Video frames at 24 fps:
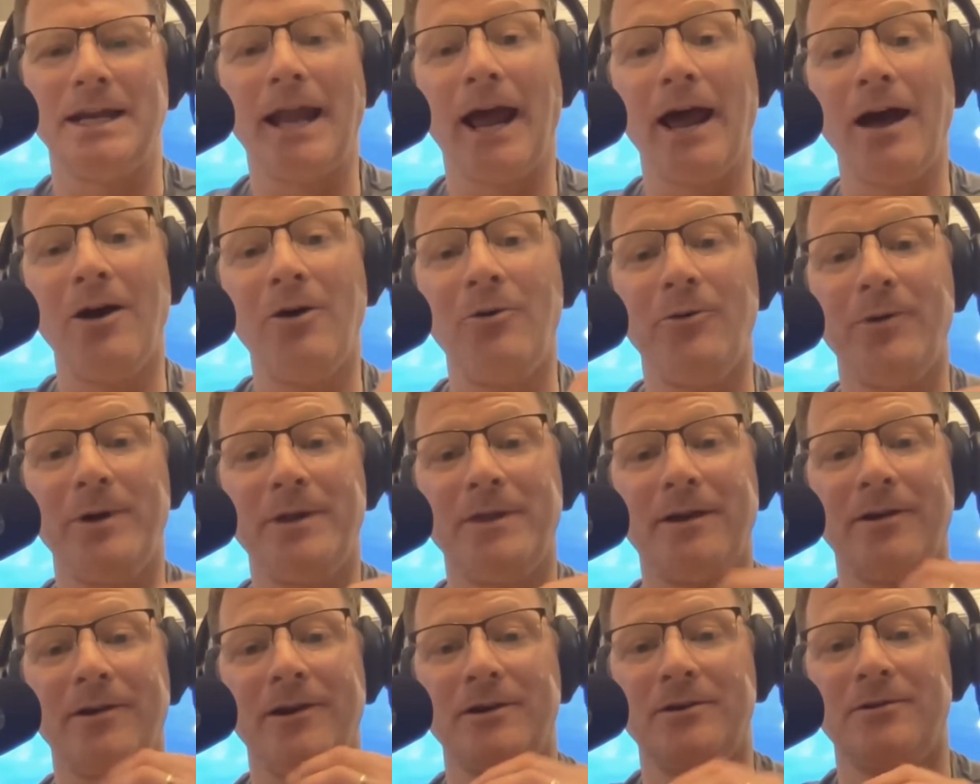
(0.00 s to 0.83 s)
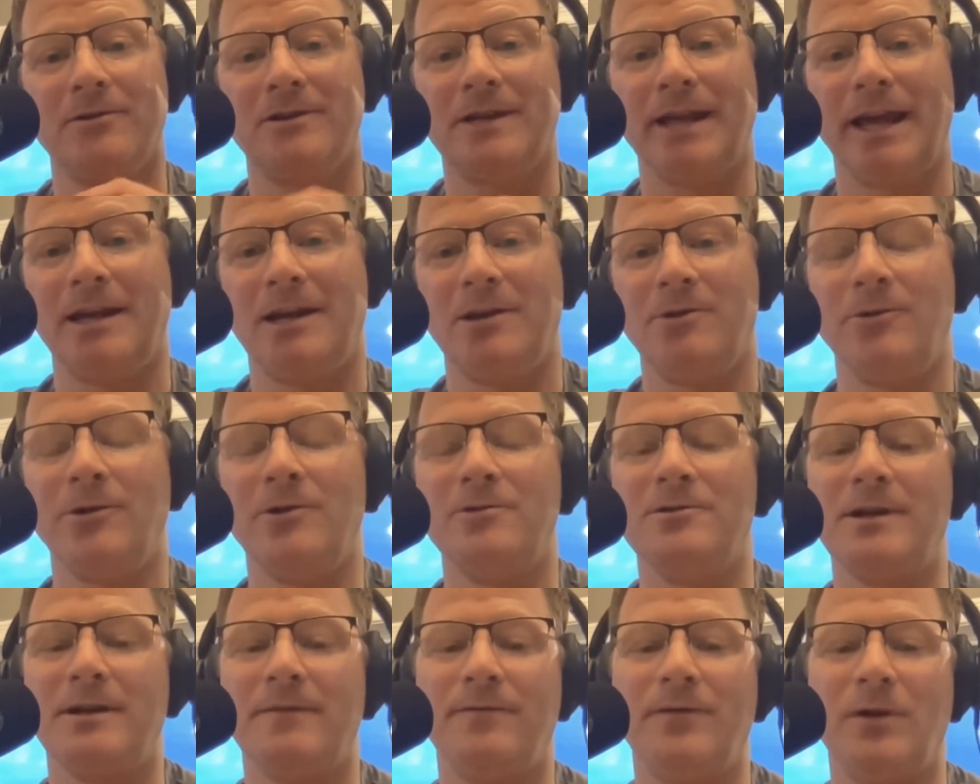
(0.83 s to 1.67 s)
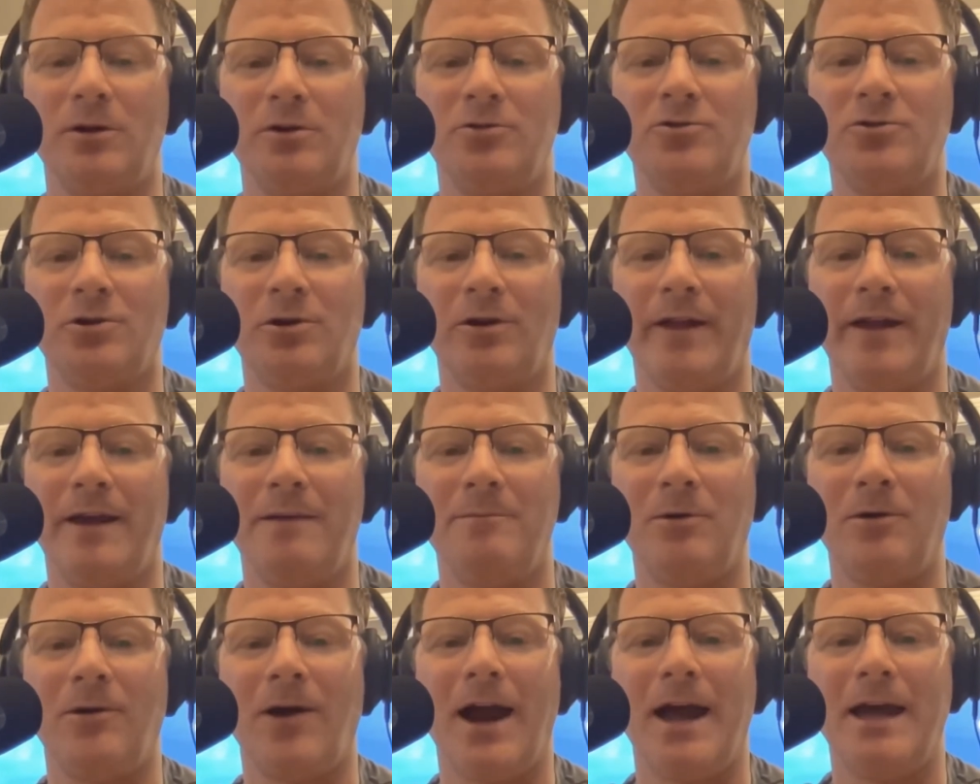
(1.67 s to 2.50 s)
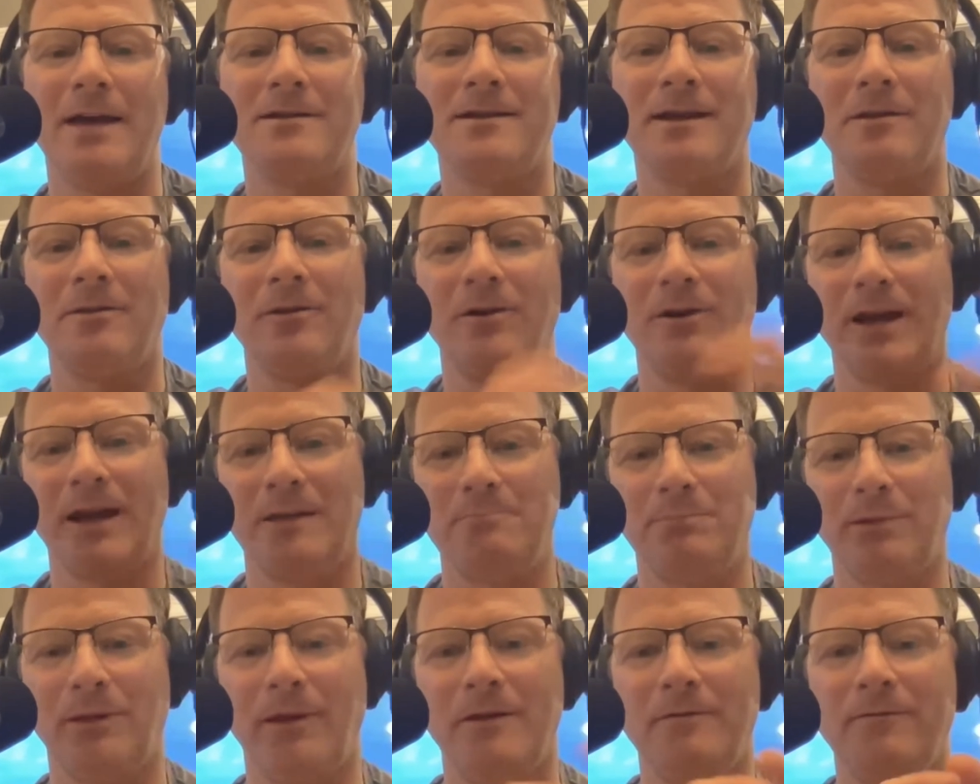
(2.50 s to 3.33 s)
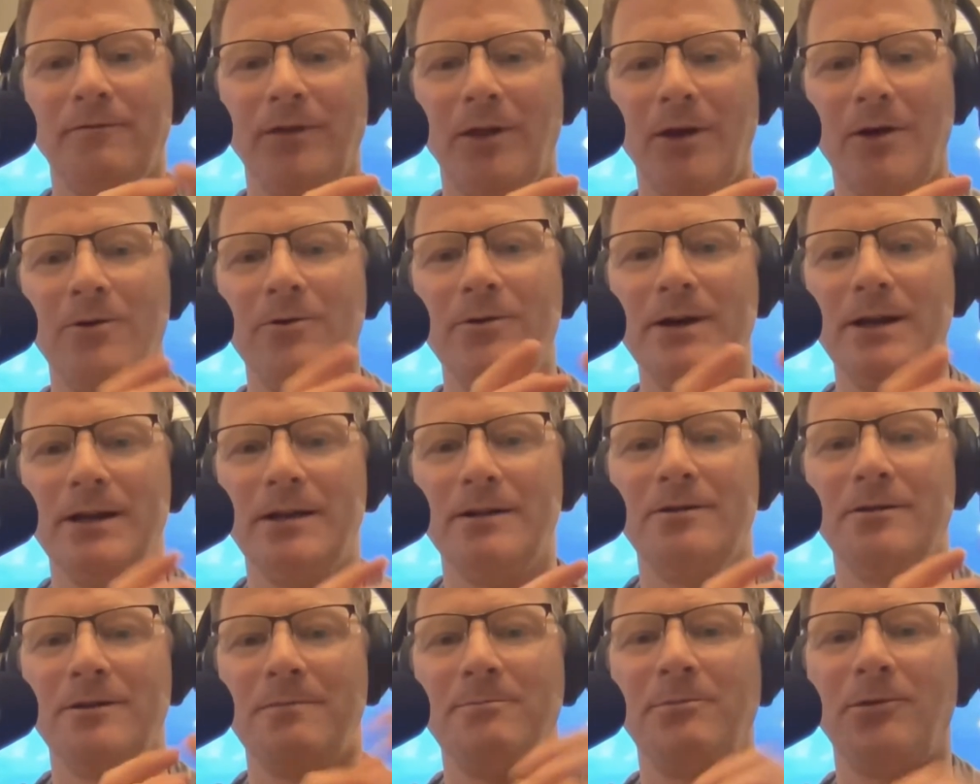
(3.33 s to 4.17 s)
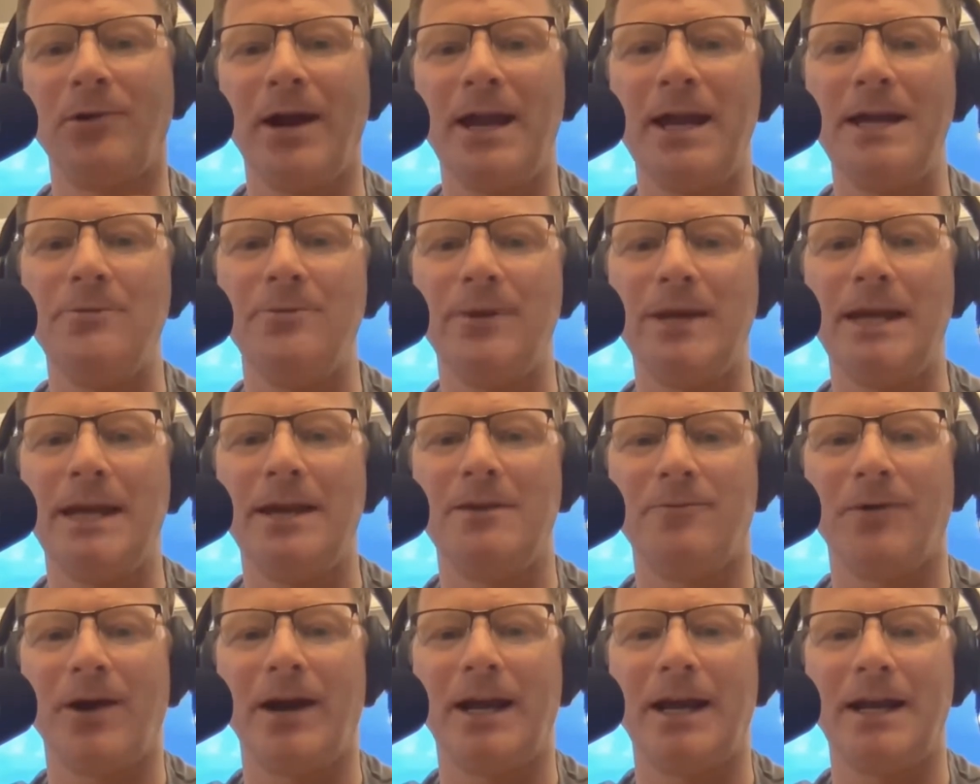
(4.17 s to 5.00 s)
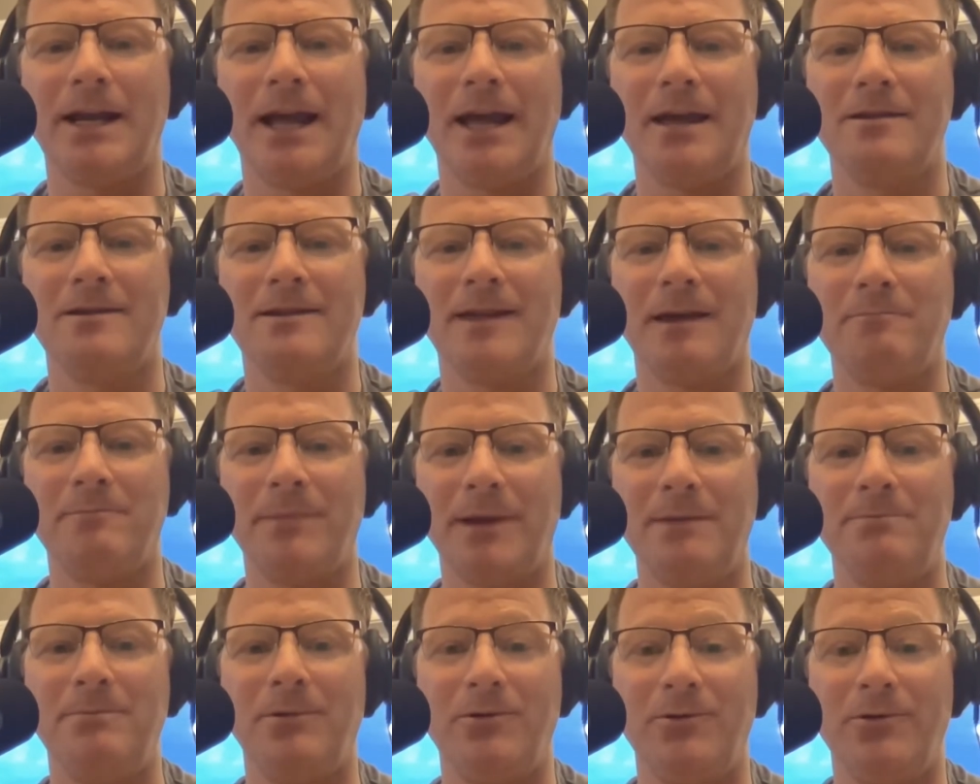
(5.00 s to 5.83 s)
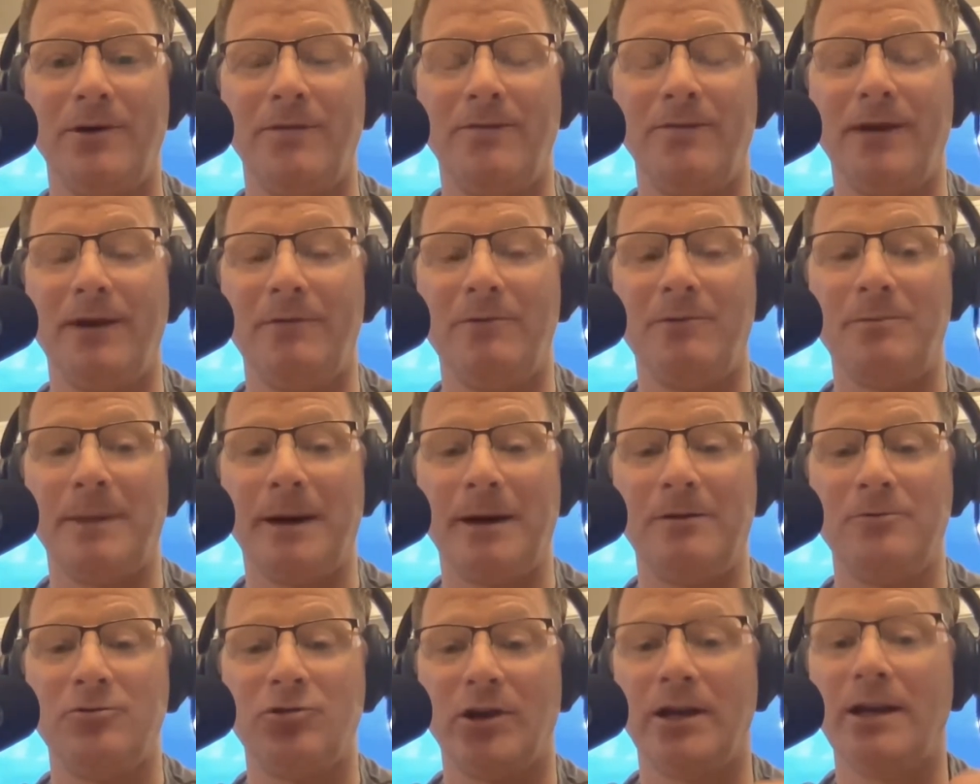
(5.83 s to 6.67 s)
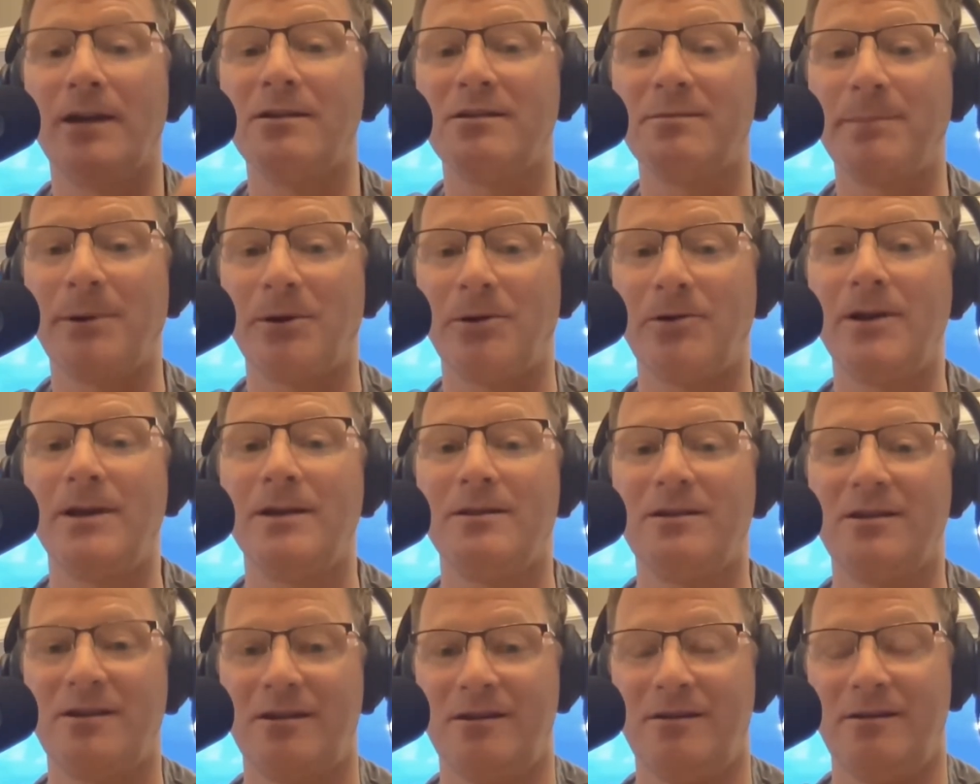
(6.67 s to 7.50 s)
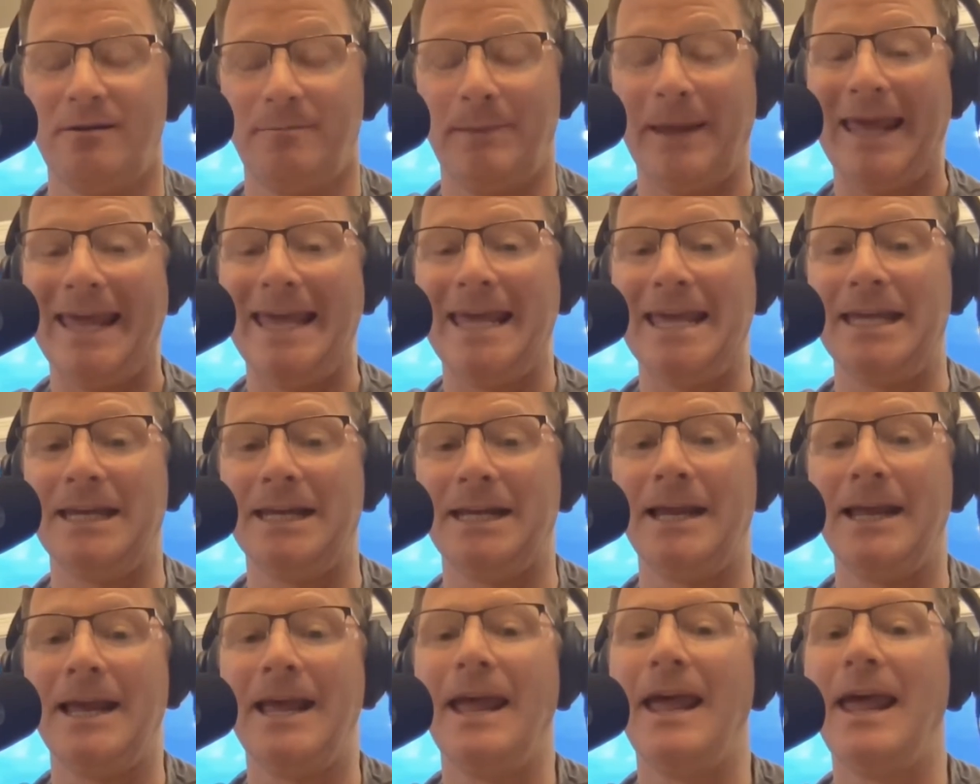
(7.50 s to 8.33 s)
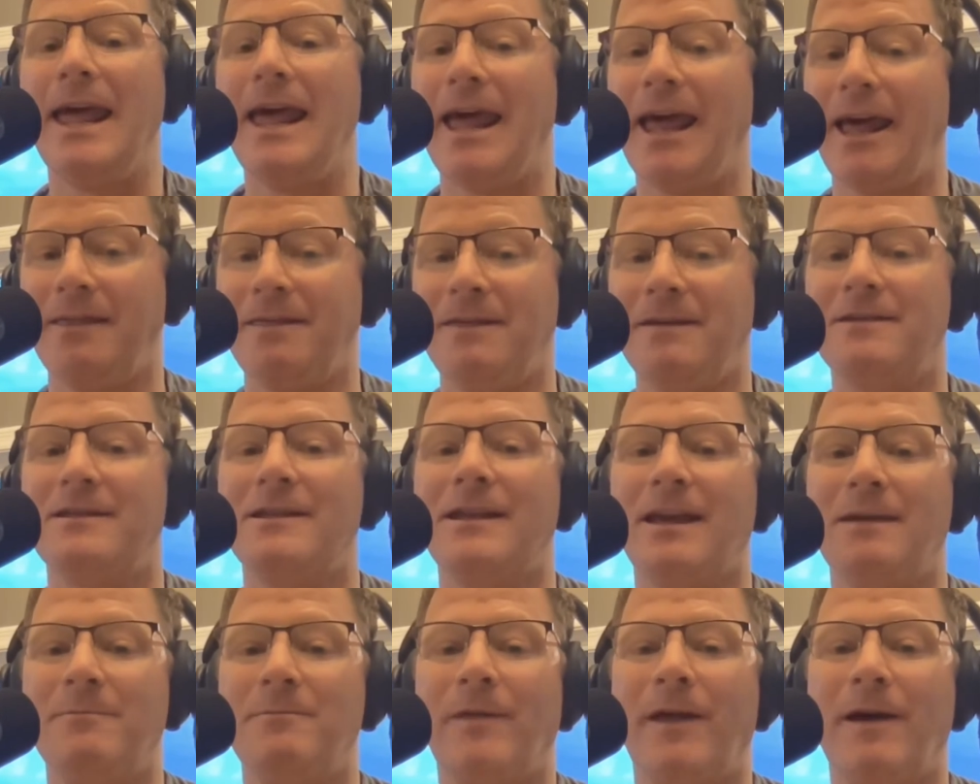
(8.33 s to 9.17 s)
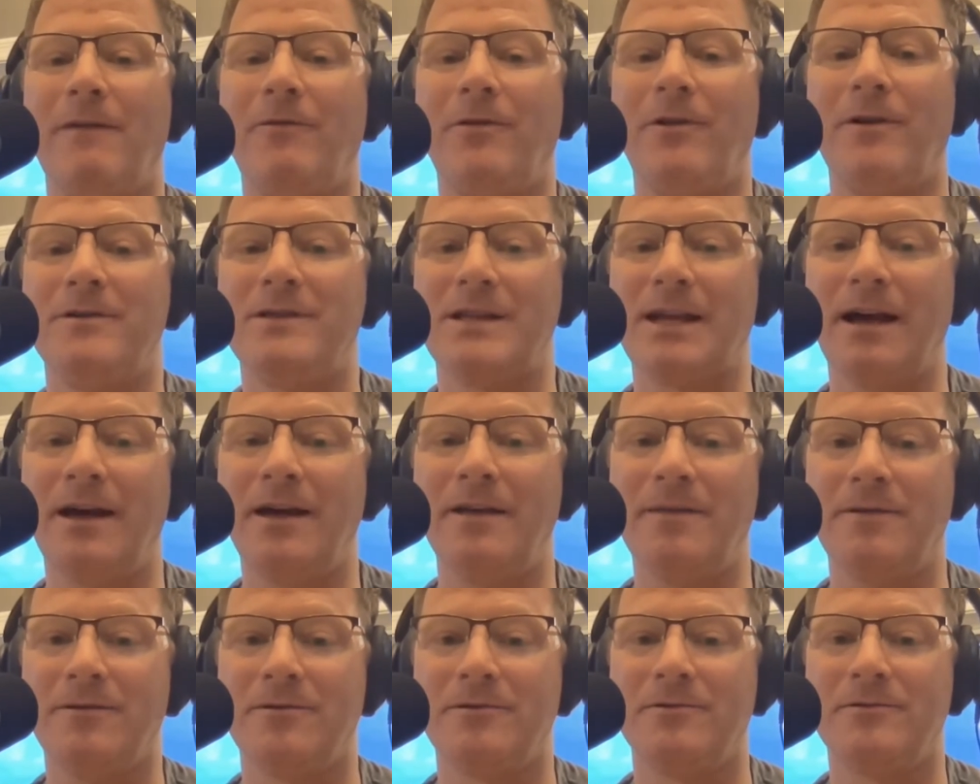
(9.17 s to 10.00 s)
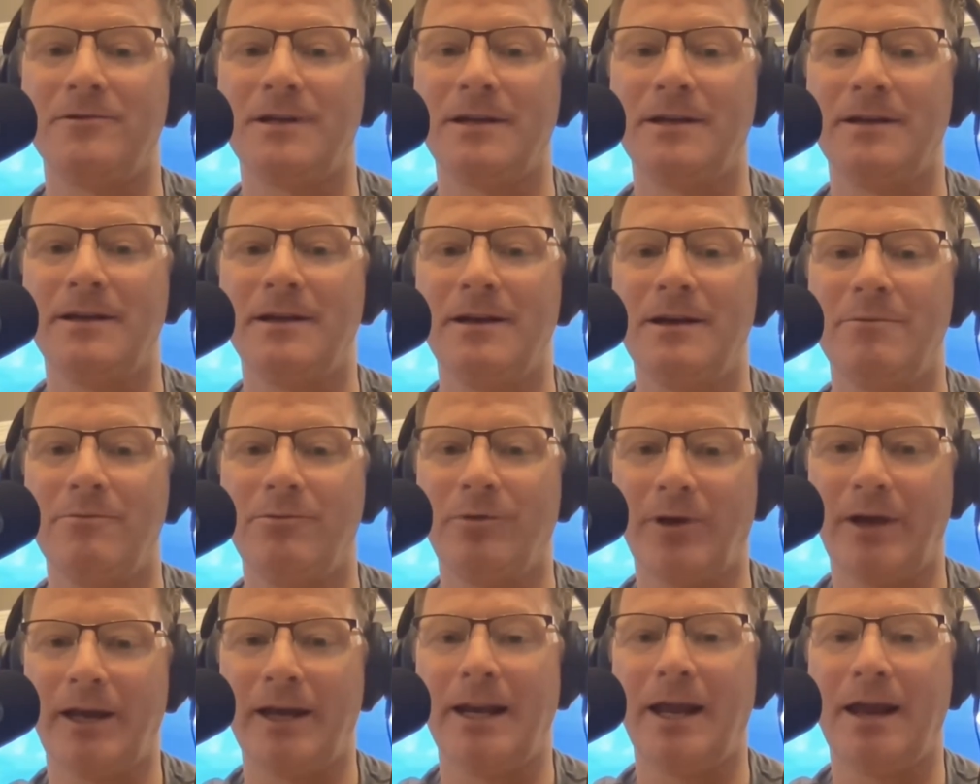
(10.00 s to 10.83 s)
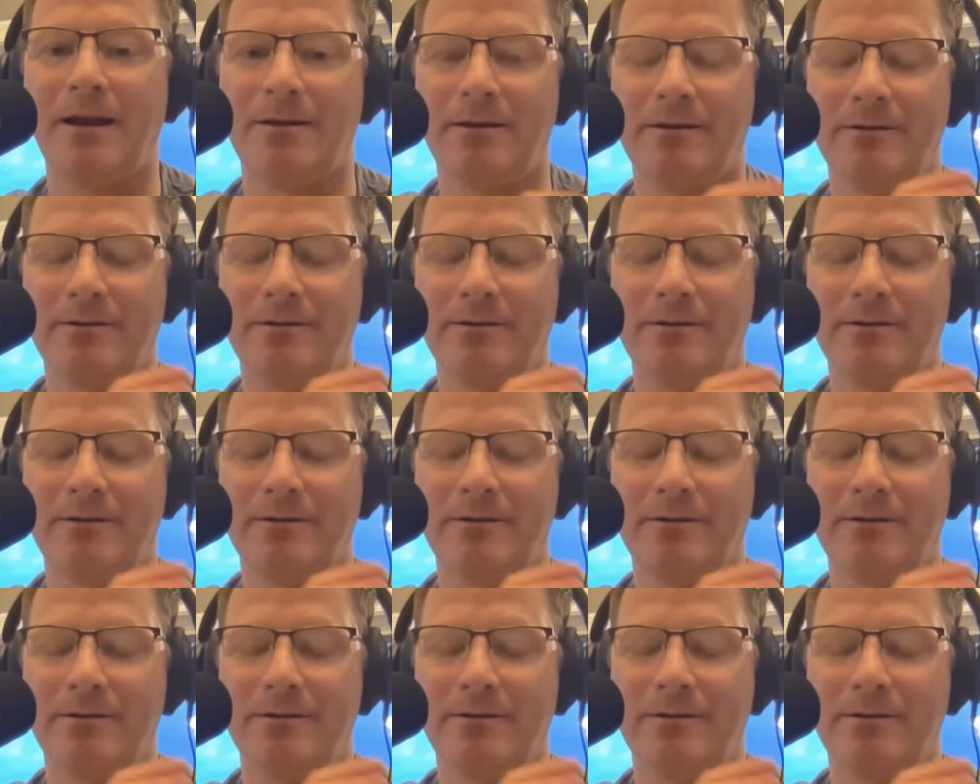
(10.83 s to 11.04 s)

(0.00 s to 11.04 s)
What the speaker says: Now, with our understanding using functional MRIs that look at blood flow to the brain, we can recognize that people who have fibromyalgia experience pain at the same level as others, looking at